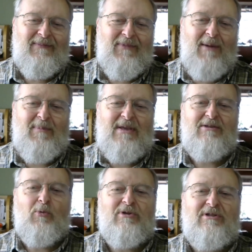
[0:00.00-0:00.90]
that means
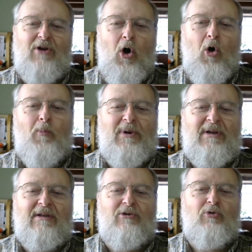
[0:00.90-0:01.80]
there was an
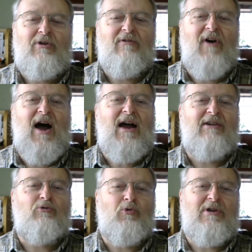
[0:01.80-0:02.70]
opening to
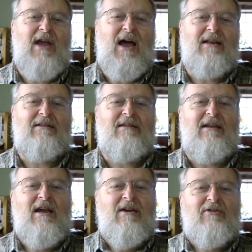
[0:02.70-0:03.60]
divine reality.